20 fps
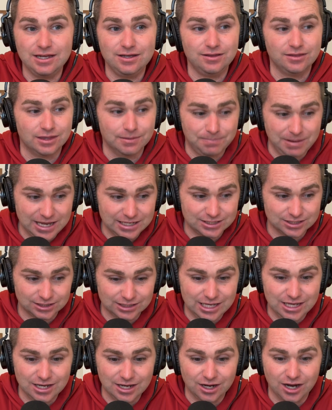the best
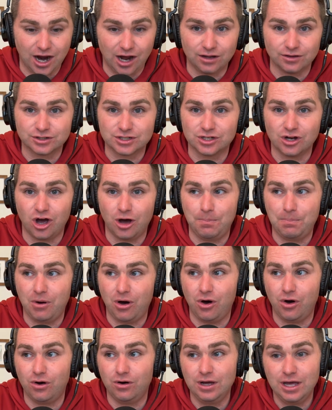league in college
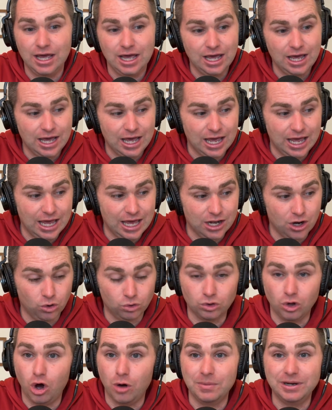softball, and
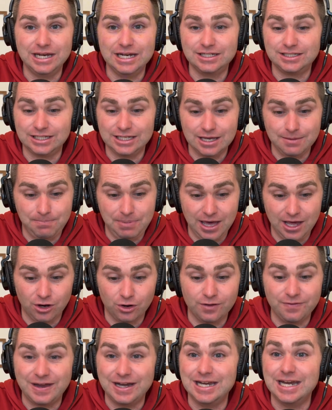Oklahoma needs to get better,
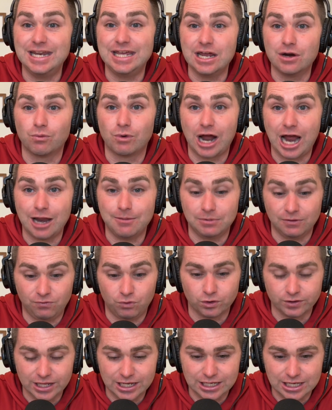and they need to get right
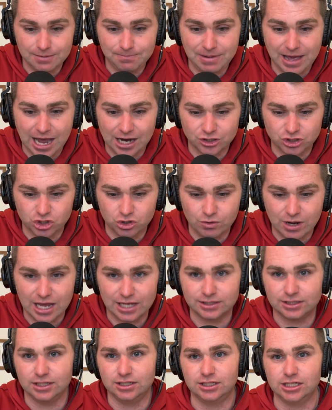before they get back to
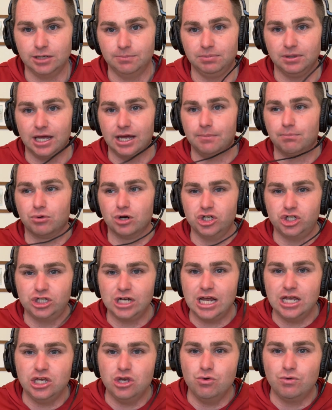SEC play.
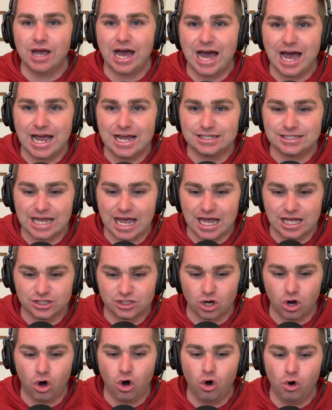Appreciate you guys, as
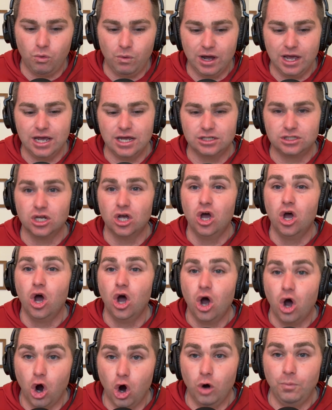always.
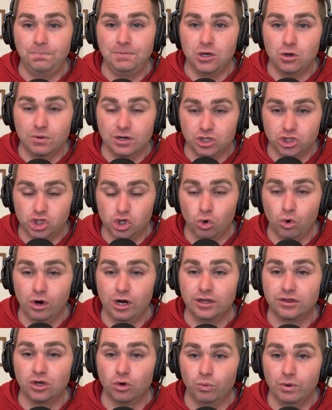Hope you
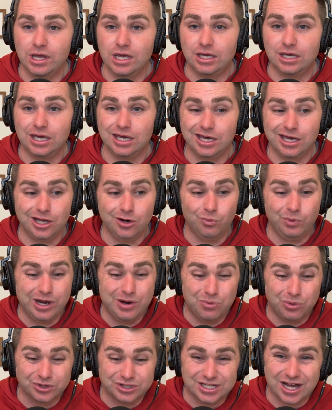enjoyed the weekend. We
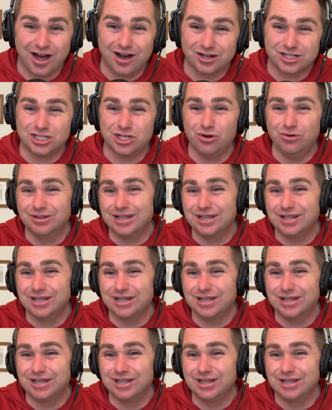will talk soon.